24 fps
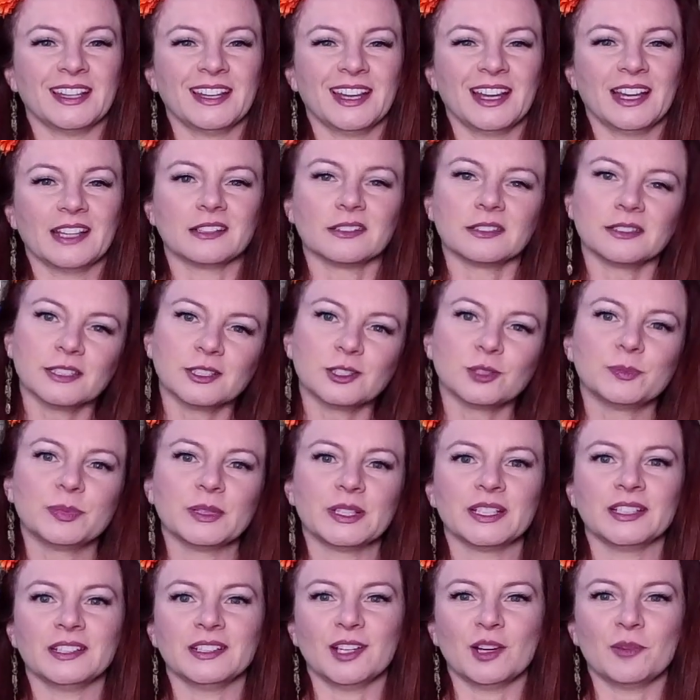and a little
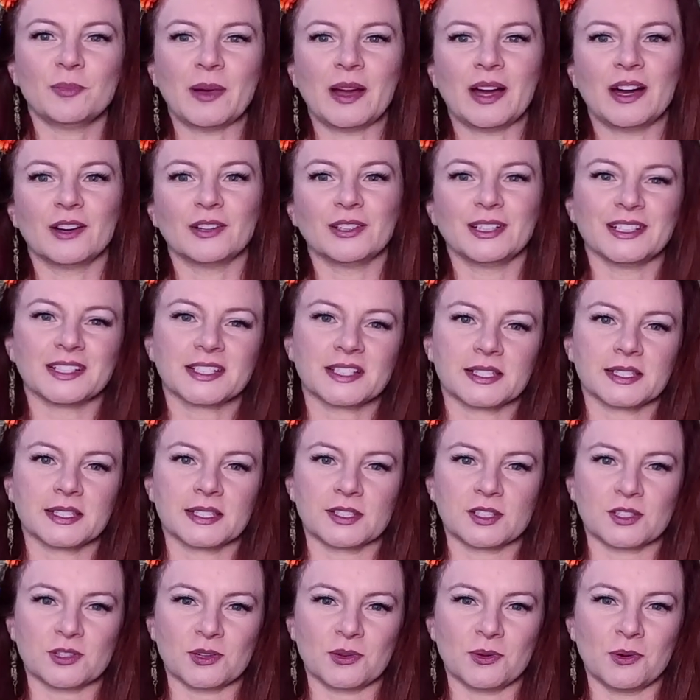bit about its
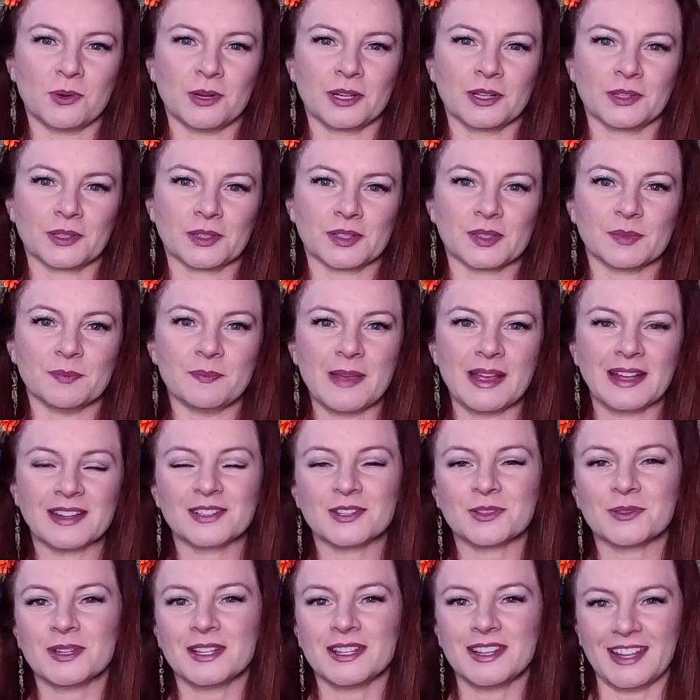sister oils,
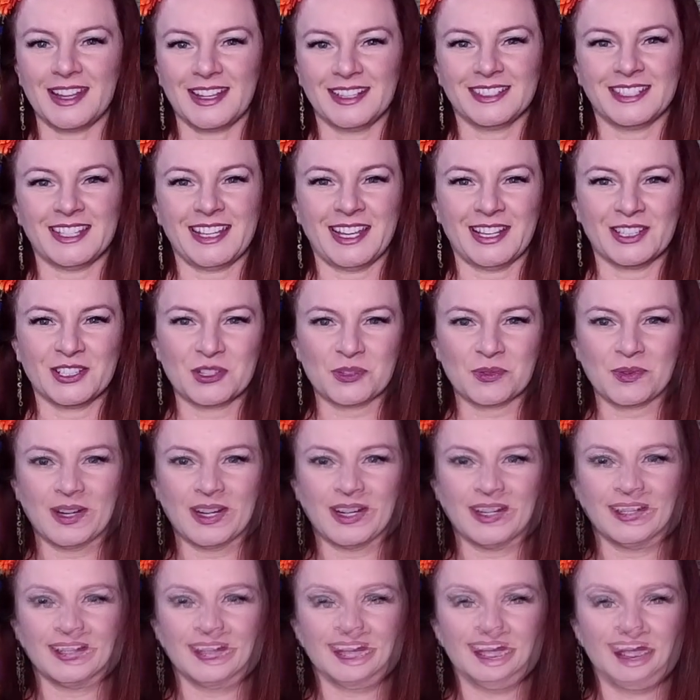Mandarin and
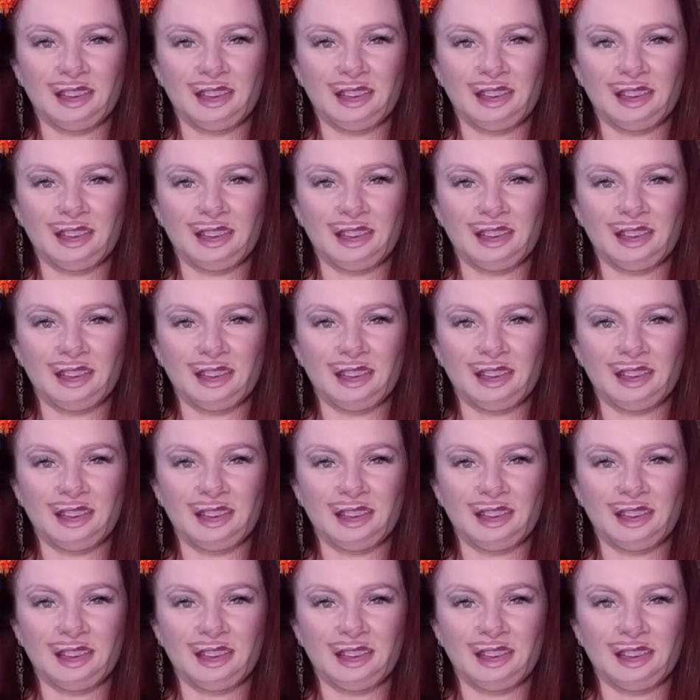Tangerine.